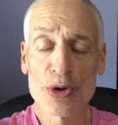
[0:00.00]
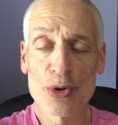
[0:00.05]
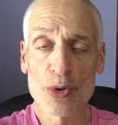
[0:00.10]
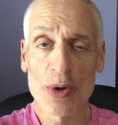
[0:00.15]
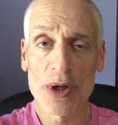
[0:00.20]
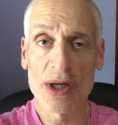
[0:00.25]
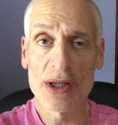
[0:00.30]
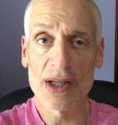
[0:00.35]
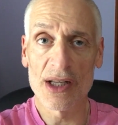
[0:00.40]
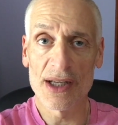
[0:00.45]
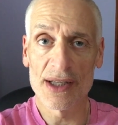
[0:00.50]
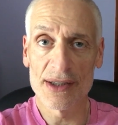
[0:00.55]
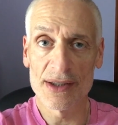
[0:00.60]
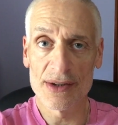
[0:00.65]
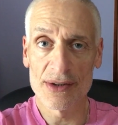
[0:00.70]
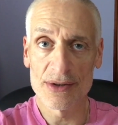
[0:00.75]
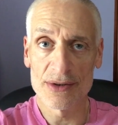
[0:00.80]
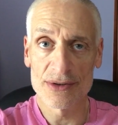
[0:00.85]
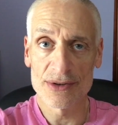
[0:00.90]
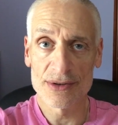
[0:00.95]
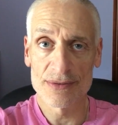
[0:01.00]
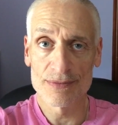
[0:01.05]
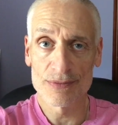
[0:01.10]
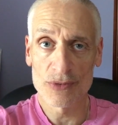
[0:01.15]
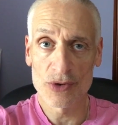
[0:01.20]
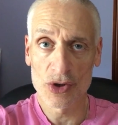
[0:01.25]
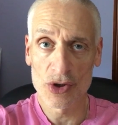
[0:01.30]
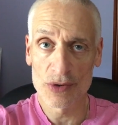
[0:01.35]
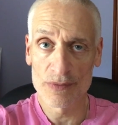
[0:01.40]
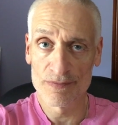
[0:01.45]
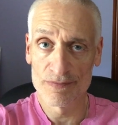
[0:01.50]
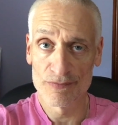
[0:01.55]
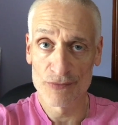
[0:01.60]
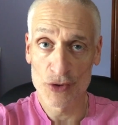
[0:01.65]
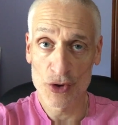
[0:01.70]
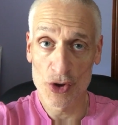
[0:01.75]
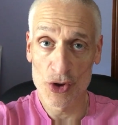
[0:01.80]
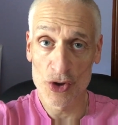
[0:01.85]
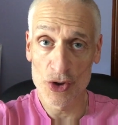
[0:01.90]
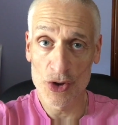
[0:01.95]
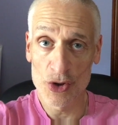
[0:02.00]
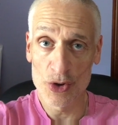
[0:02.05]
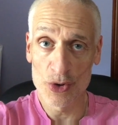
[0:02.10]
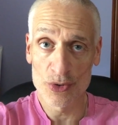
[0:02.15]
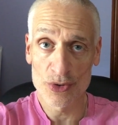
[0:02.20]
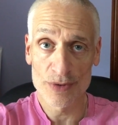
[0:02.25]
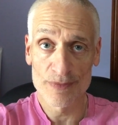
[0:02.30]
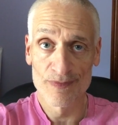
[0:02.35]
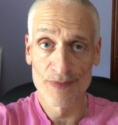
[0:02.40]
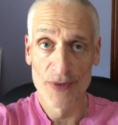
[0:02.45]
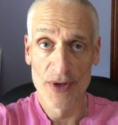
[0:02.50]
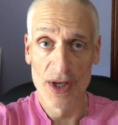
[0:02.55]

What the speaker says: twilight years, good news.